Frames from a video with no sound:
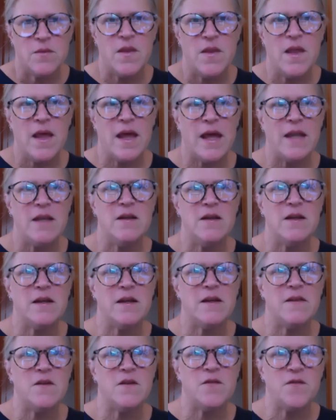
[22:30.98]
and
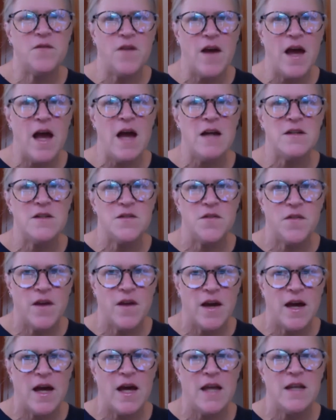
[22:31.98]
and the fact
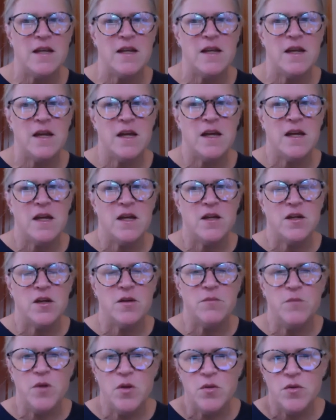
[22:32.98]
that
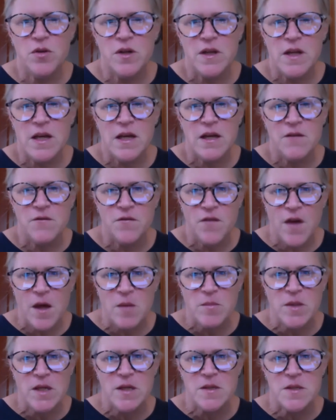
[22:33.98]
community and
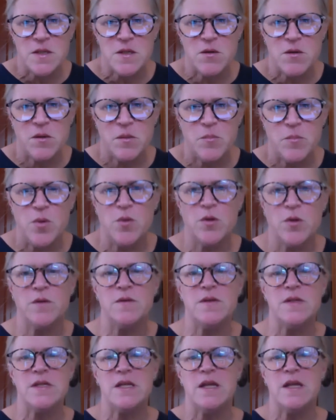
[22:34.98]
family is so
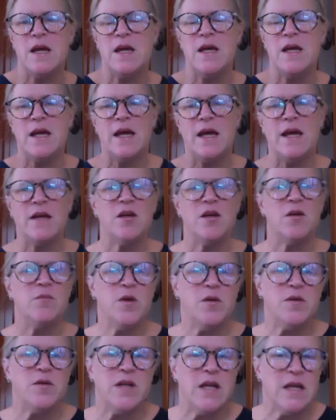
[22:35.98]
important and
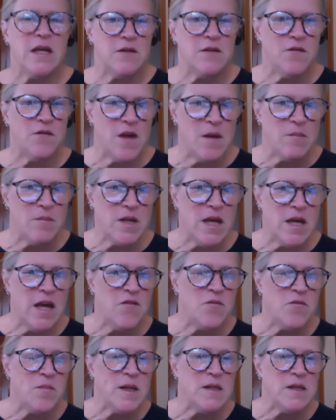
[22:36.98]
community and family
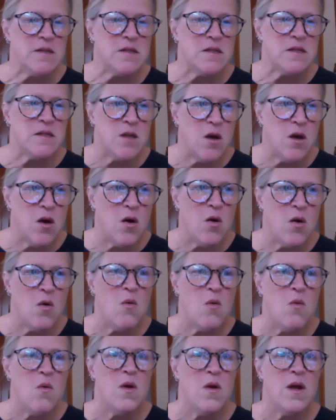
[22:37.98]
have been
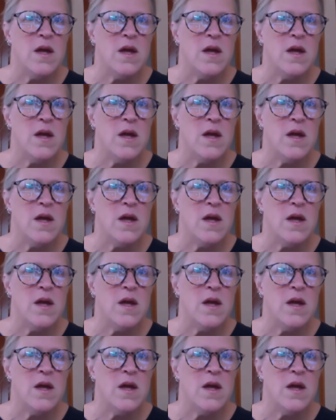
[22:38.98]
so